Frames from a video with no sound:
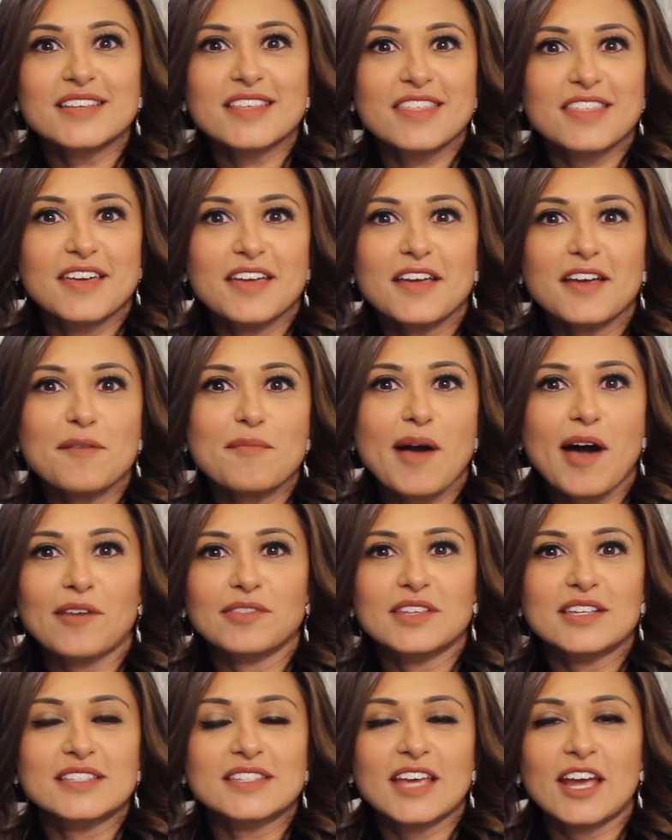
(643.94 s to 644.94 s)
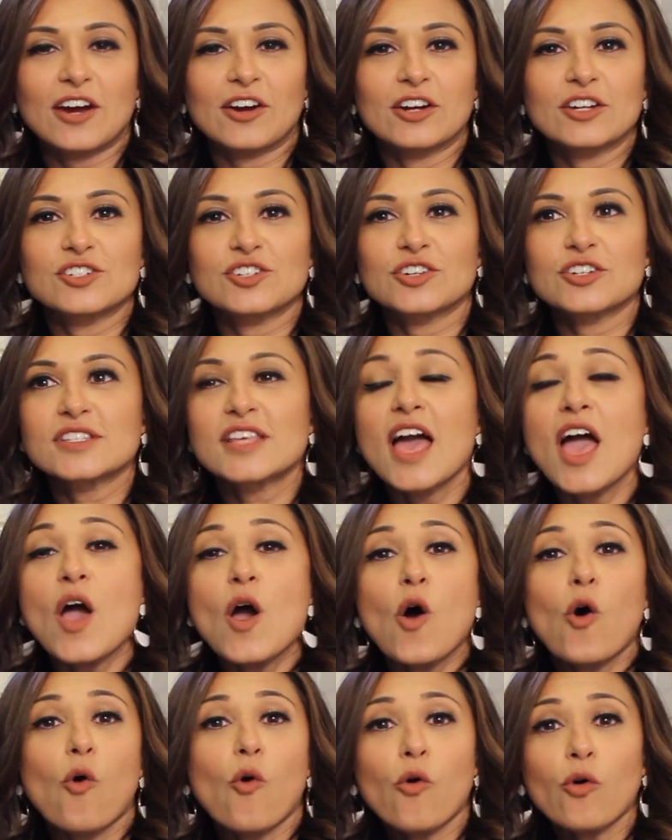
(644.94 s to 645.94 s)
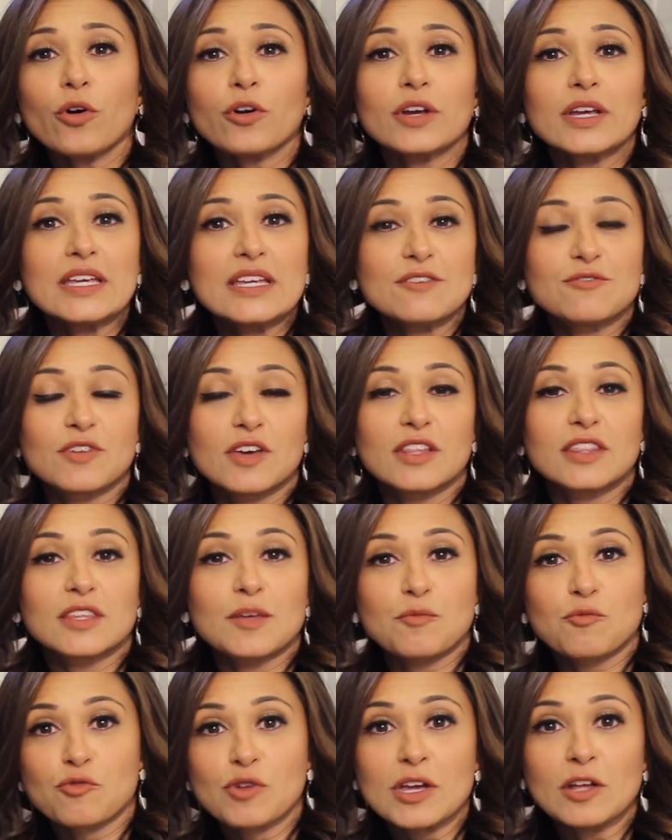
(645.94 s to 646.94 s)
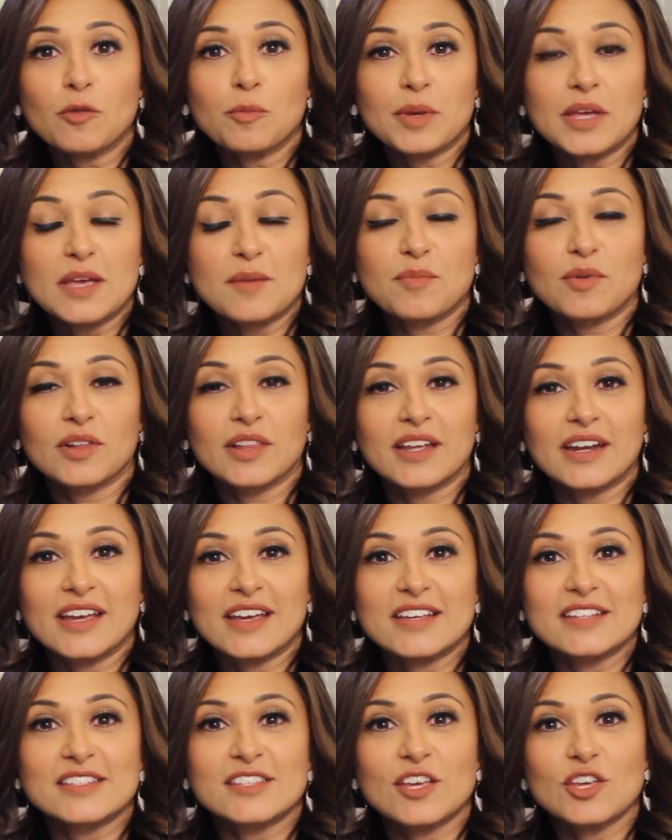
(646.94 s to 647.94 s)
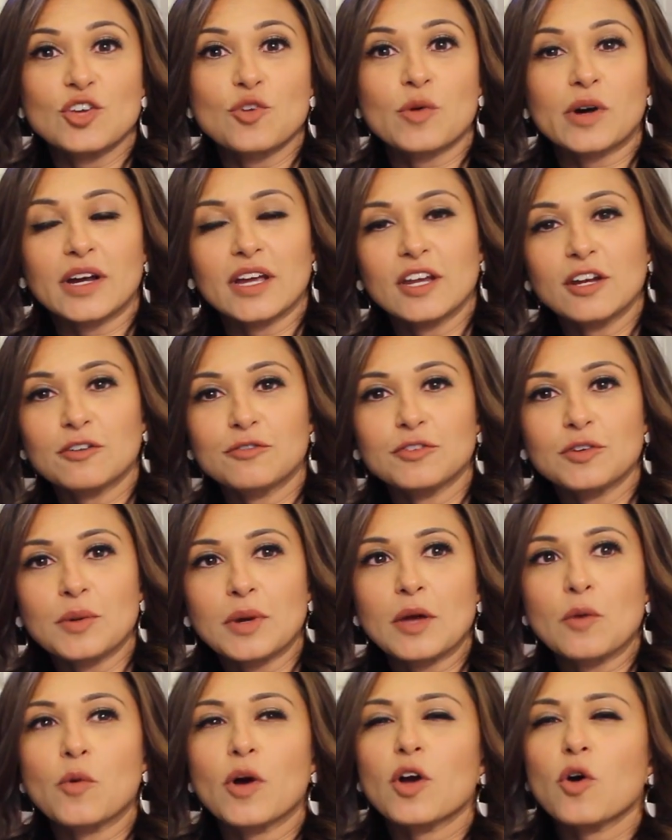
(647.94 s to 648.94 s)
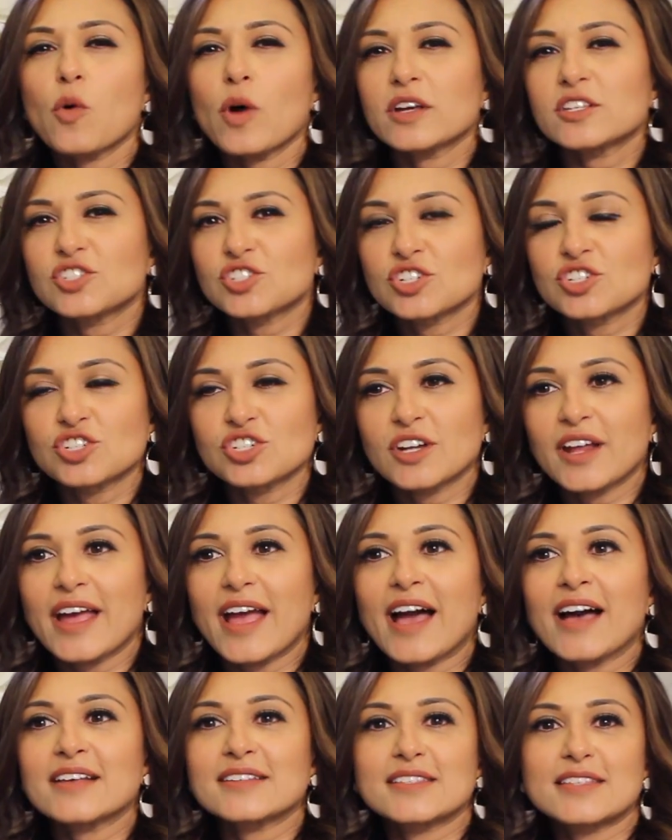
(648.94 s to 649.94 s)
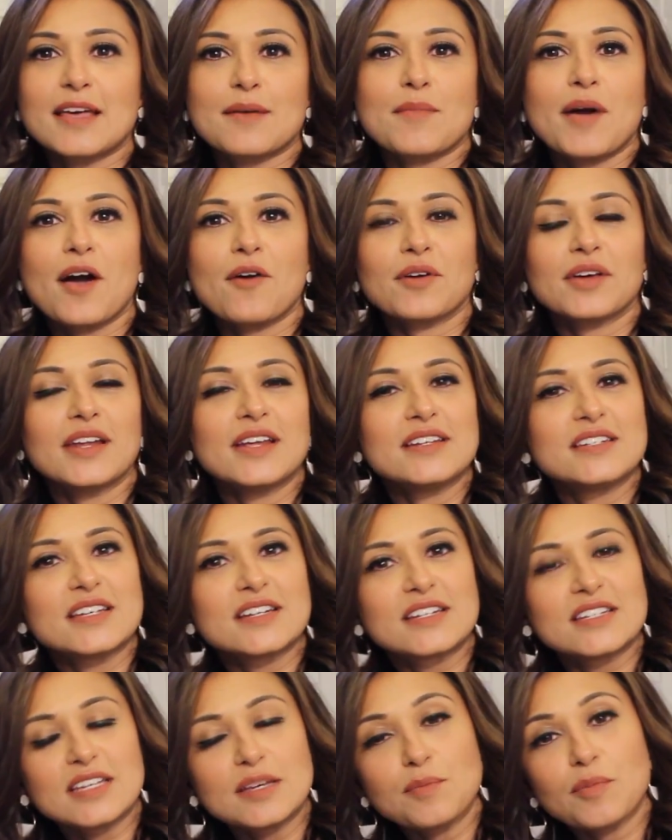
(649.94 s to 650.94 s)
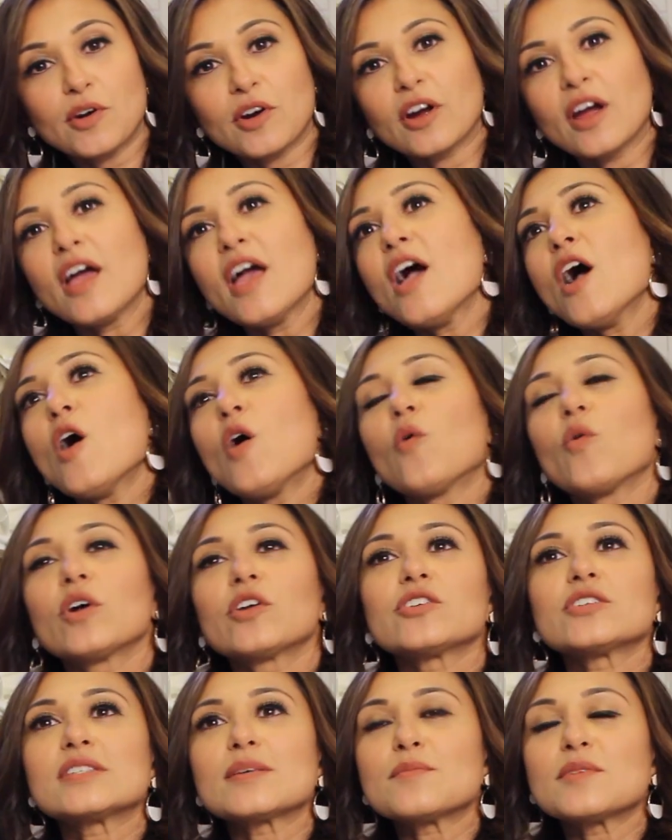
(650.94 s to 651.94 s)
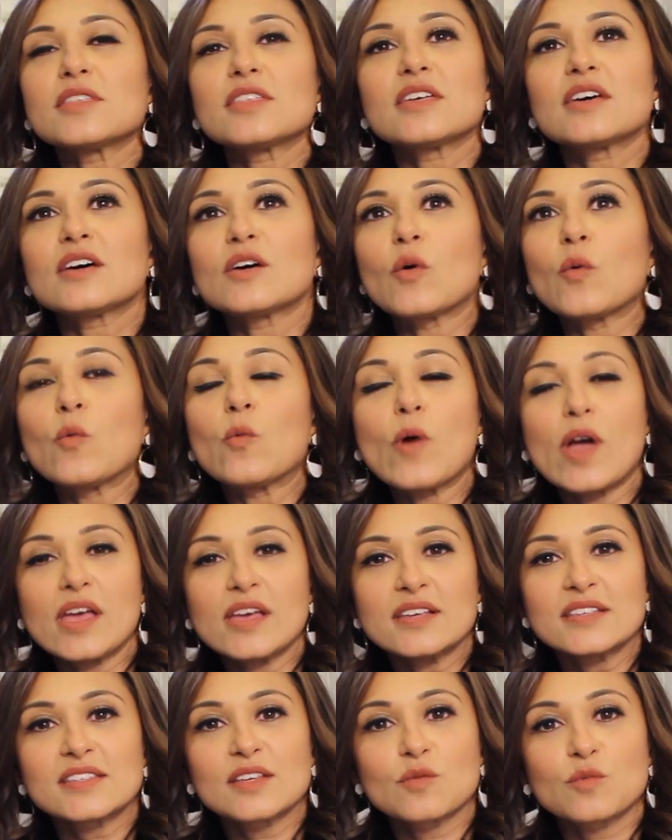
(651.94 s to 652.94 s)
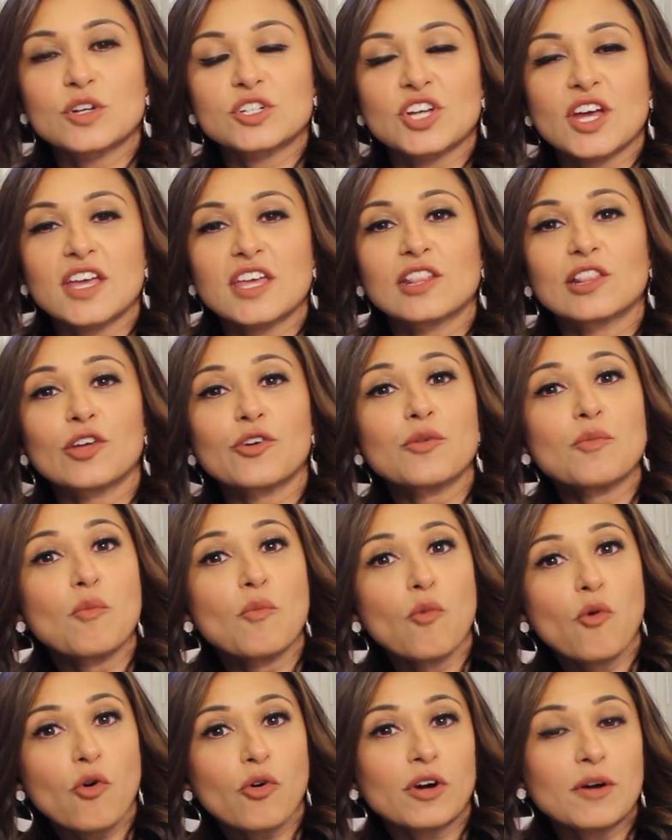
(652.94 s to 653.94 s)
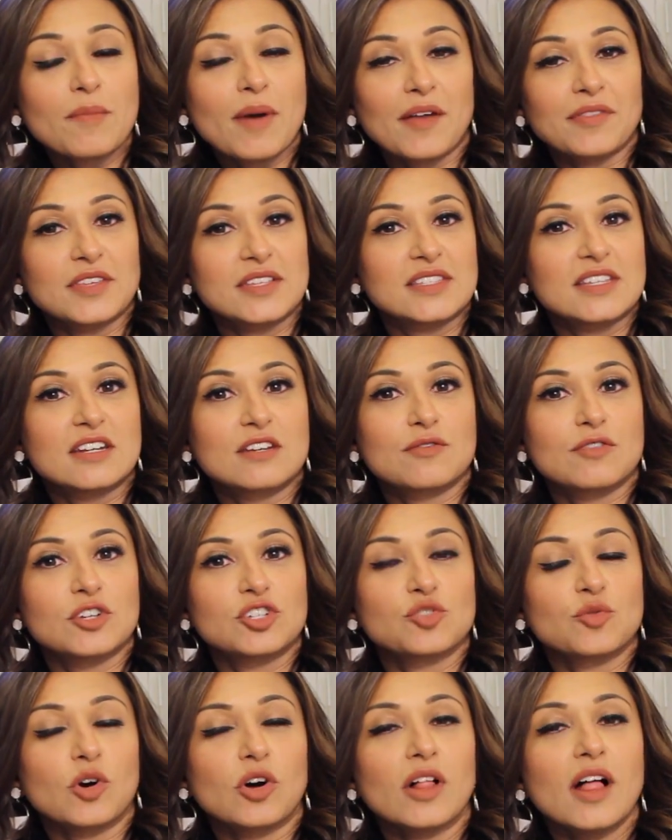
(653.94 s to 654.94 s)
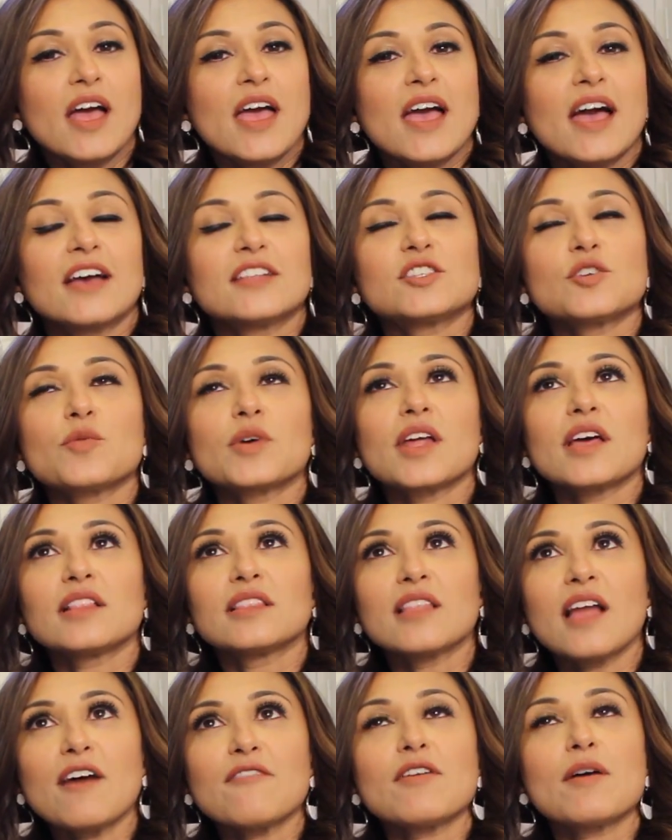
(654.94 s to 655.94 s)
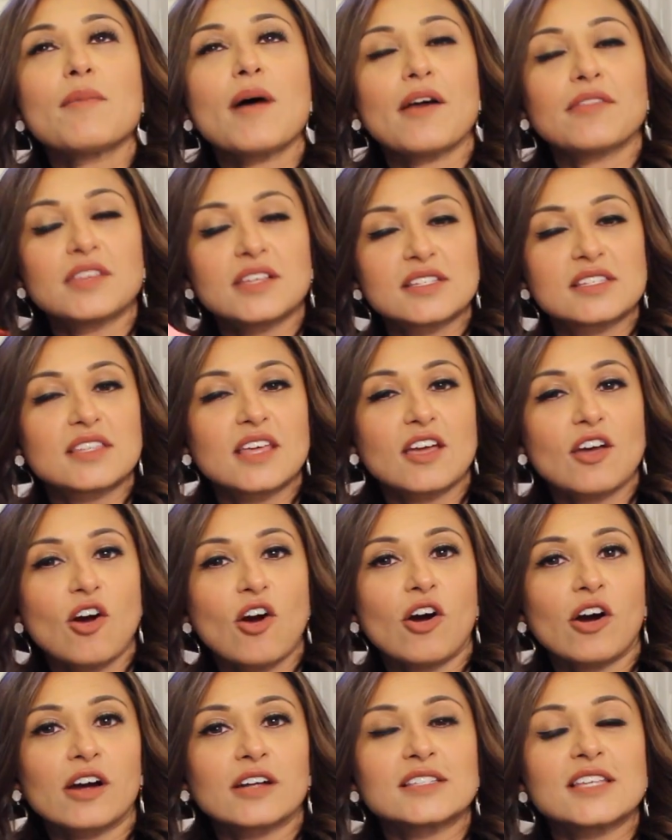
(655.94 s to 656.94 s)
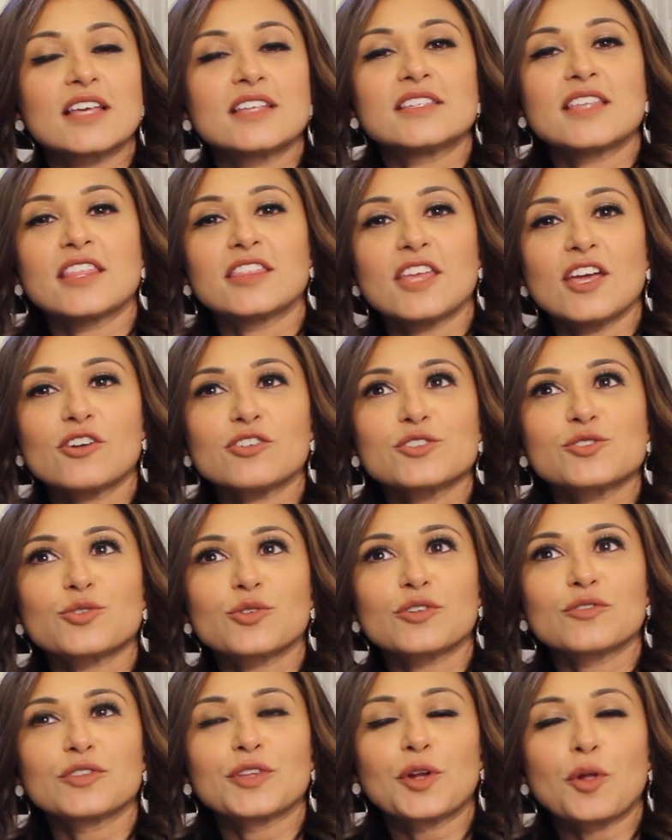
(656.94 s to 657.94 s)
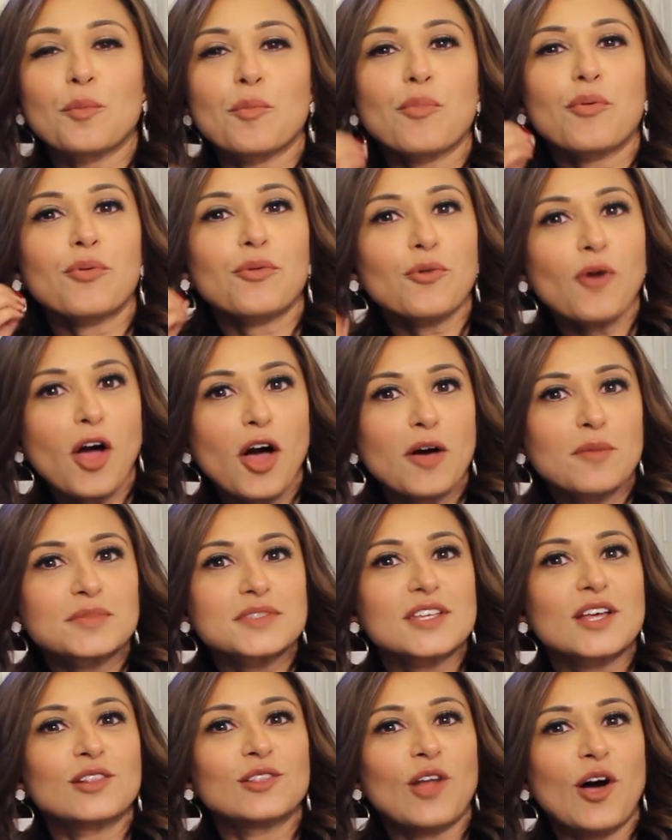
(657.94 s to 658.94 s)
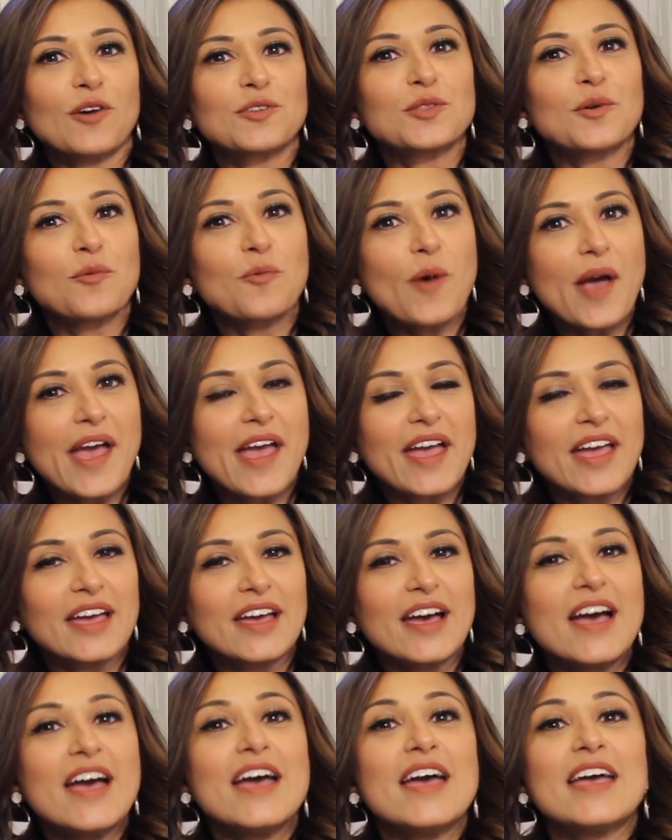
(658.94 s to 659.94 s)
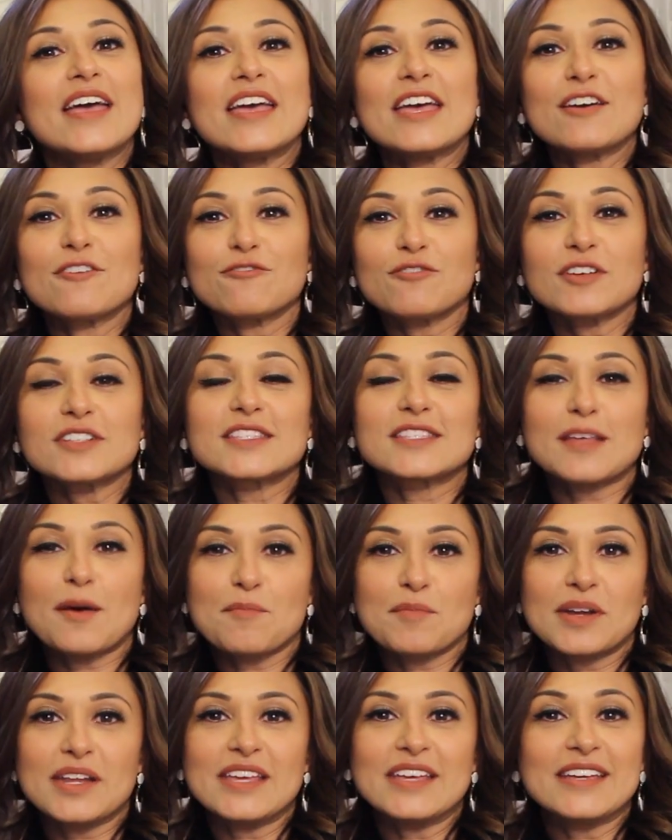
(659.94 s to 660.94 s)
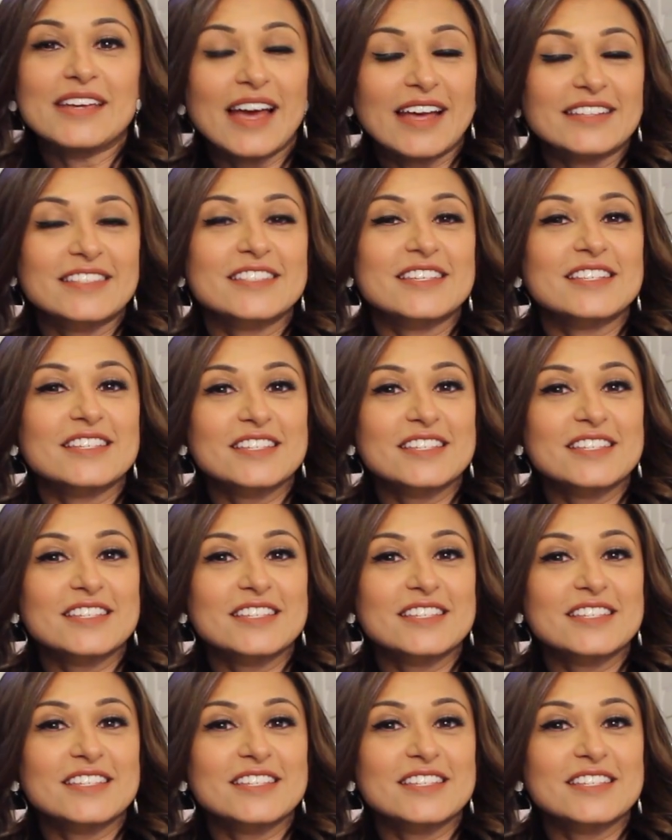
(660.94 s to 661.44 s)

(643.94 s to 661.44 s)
think about these characters, or even the real people it is that you are interviewing. What questions should I ask them? How can I dig deeper? What are some of the ways in which I can learn more about this individual? And so what I love about these think cards is that they are sort of little prompts along the way if somebody gets